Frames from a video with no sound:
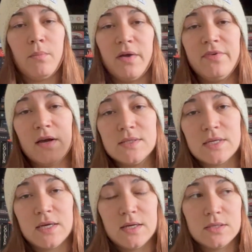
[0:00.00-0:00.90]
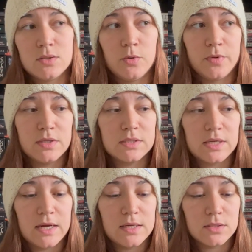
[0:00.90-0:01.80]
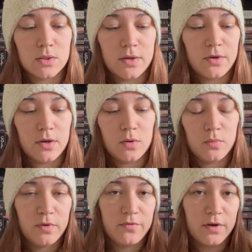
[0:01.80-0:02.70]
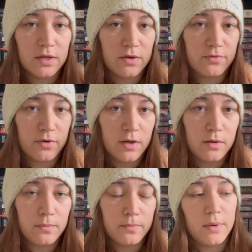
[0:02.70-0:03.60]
My fiance is super into science, so I thought it would be a fun gift for him.